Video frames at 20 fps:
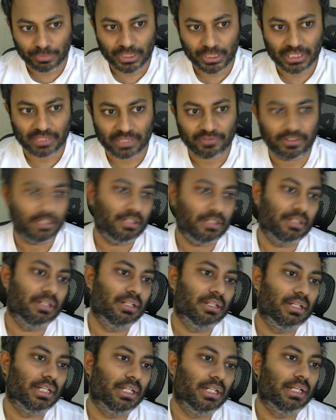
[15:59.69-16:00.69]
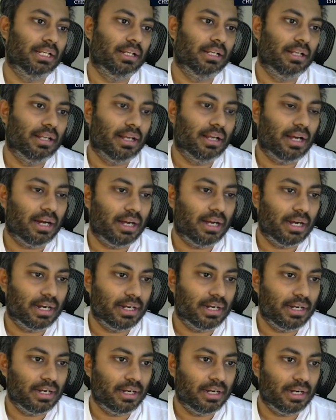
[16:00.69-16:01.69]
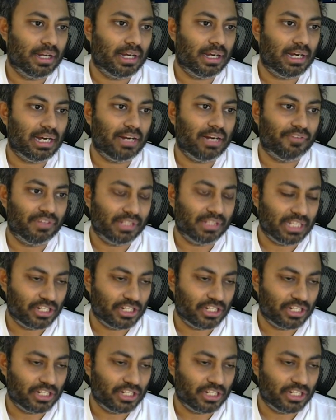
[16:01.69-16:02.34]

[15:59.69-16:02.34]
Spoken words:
b7, and after the